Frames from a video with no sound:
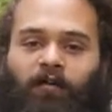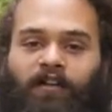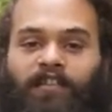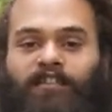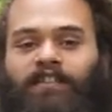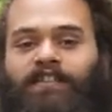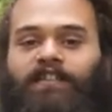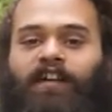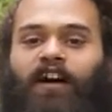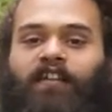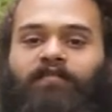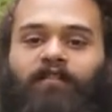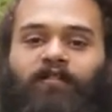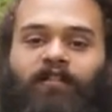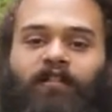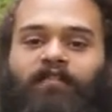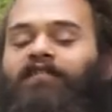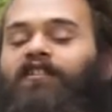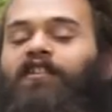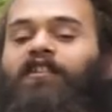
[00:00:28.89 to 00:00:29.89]
which is often
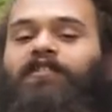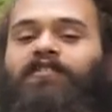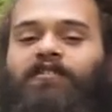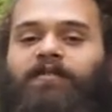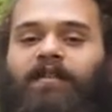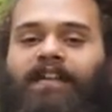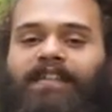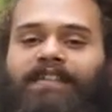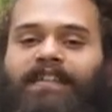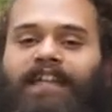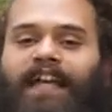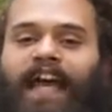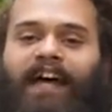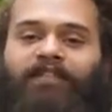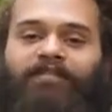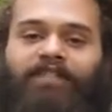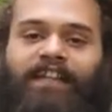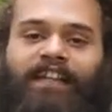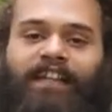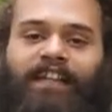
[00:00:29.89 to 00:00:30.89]
referred to as the
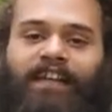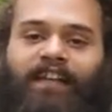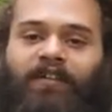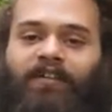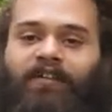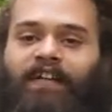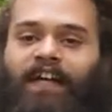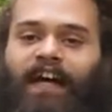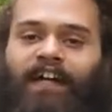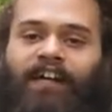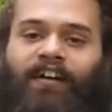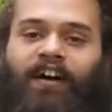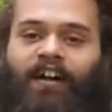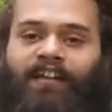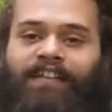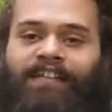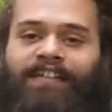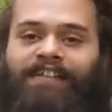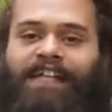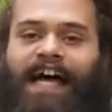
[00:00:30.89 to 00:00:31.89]
everything kriya
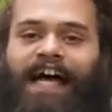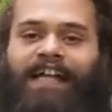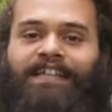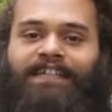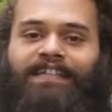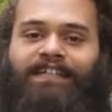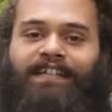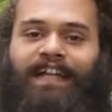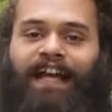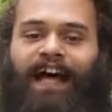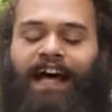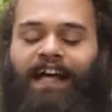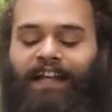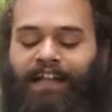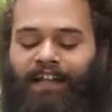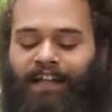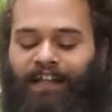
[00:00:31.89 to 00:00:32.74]
called Sat Kriya.